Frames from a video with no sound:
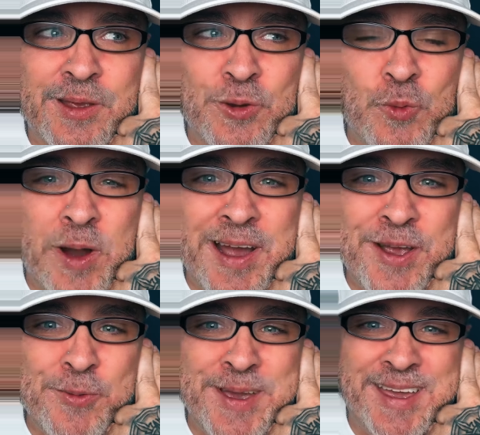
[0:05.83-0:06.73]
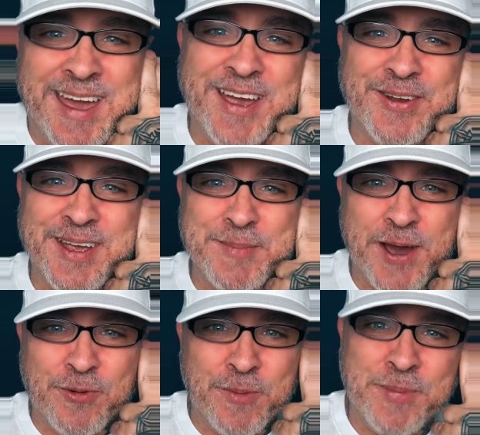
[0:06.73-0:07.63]
why are we caring
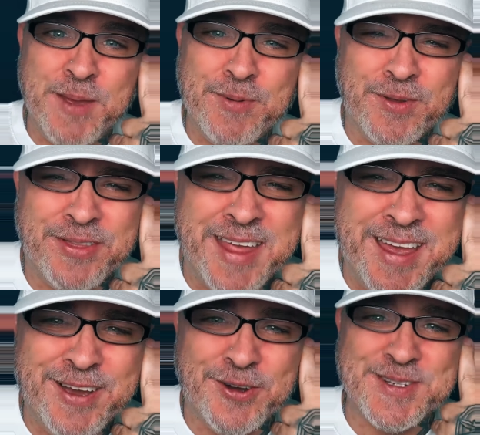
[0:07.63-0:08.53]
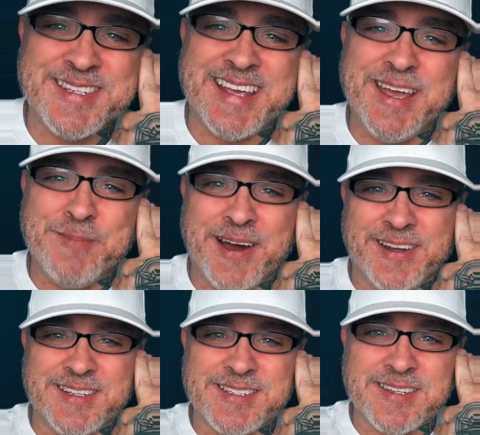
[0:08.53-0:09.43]
about what people think or say about
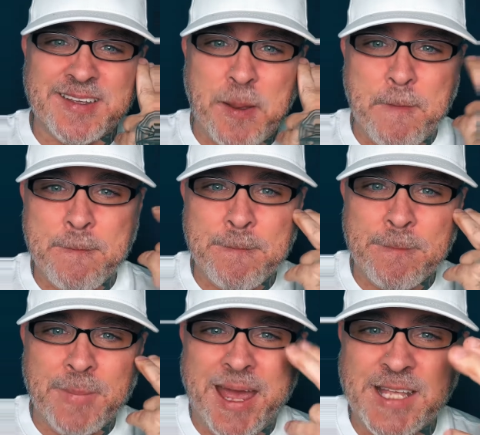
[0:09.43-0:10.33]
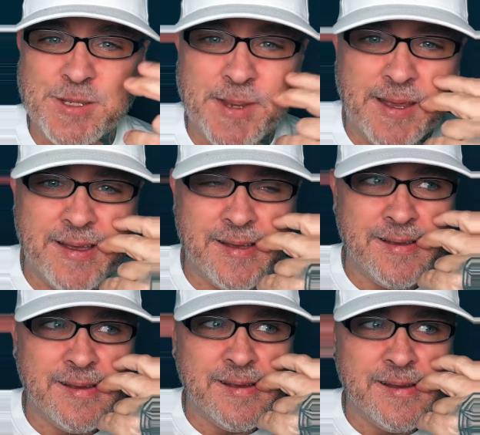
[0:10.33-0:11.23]
us? Answer me.
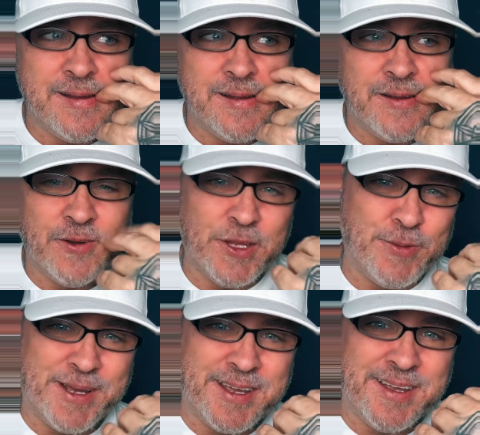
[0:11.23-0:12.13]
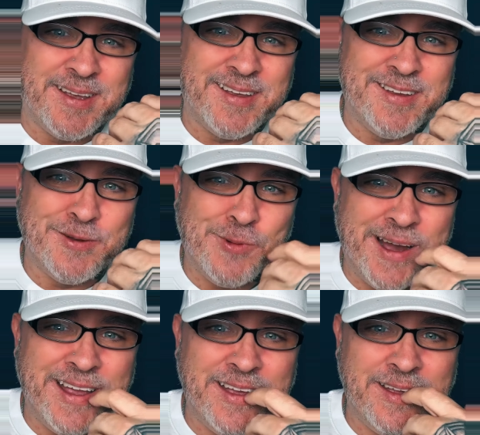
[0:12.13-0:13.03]
Really quick. Why?